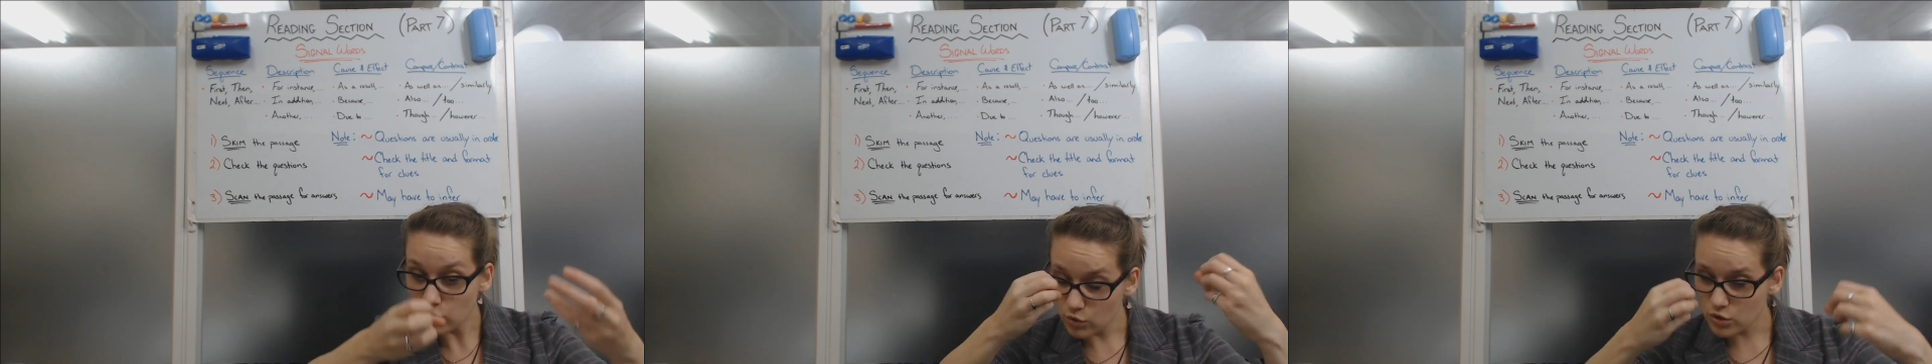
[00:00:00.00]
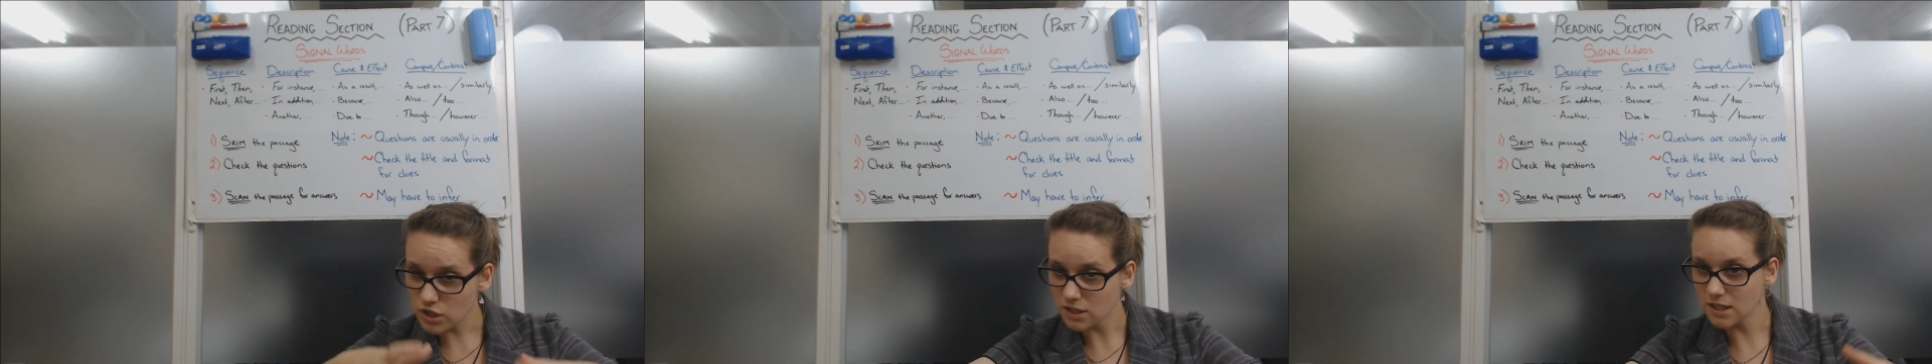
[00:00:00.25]

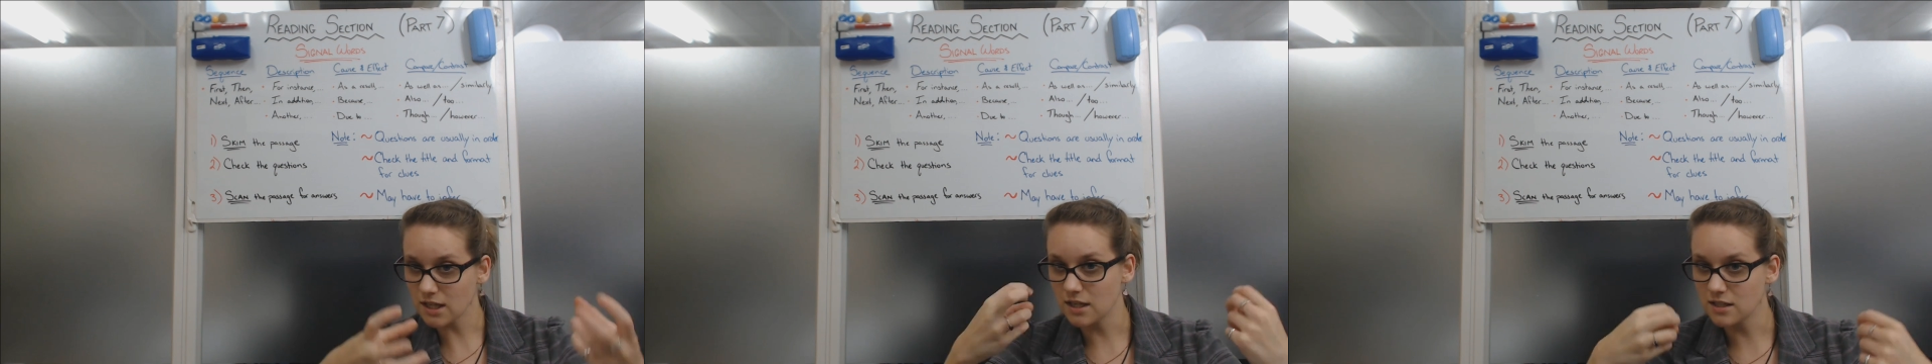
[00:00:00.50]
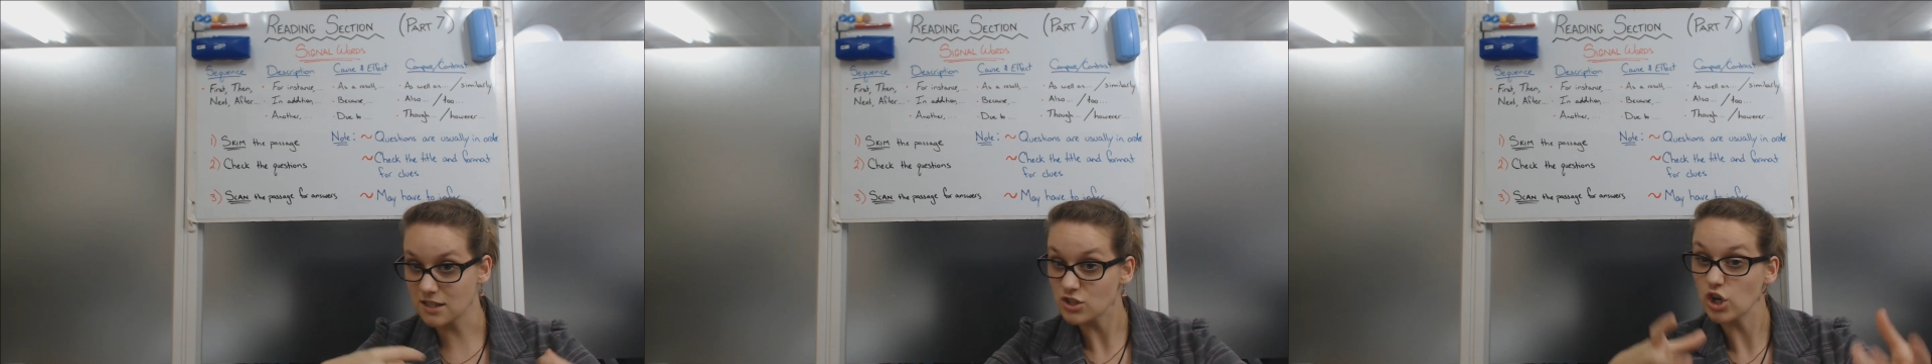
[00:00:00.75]

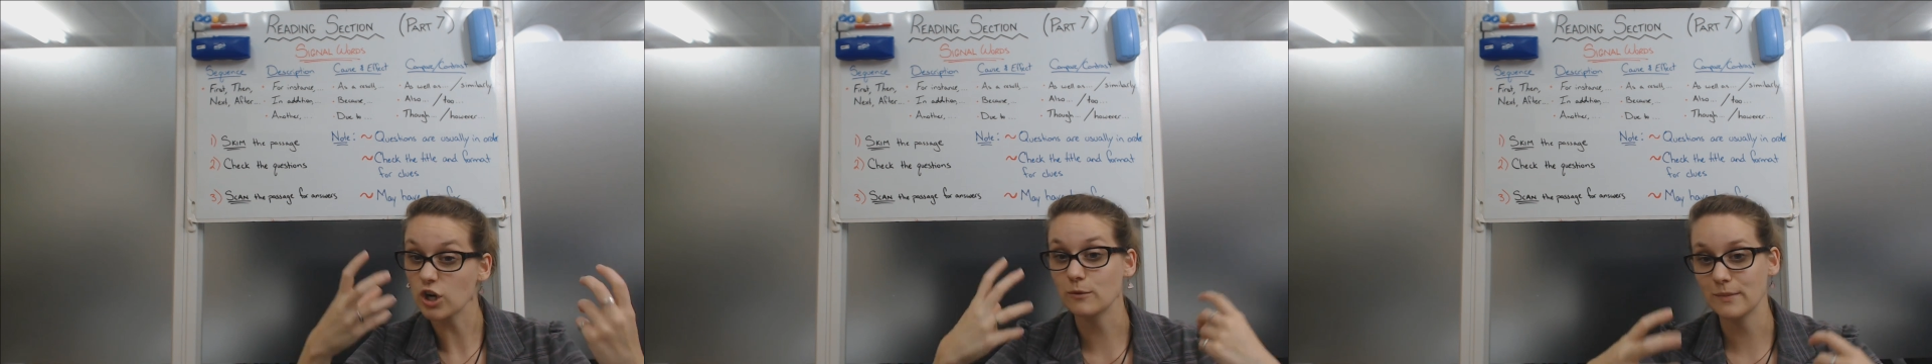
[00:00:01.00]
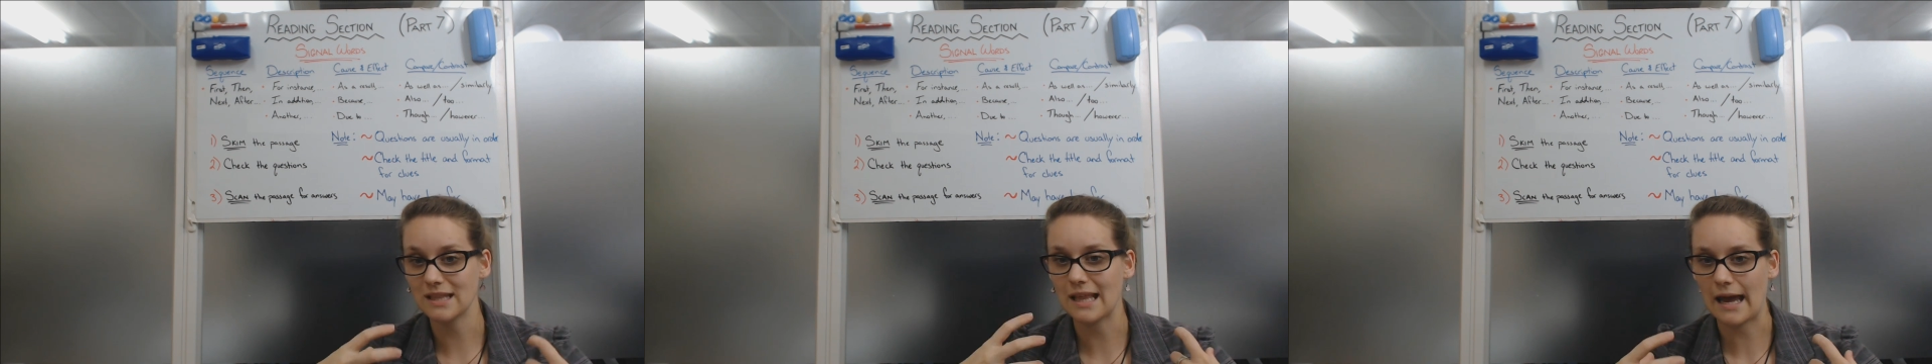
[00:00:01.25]
usually
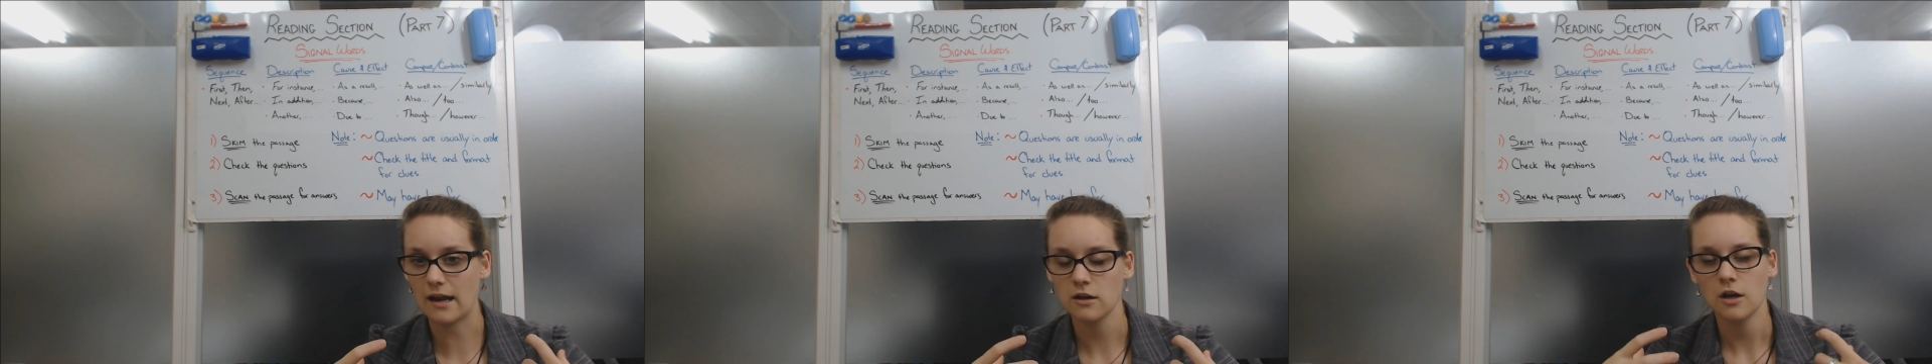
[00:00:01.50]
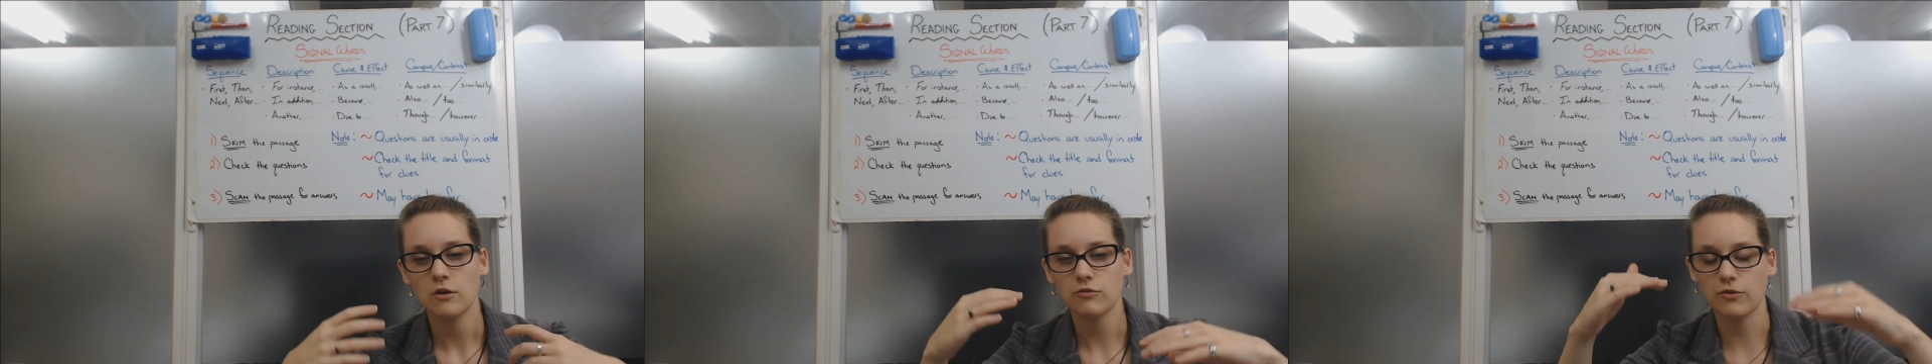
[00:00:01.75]
determine that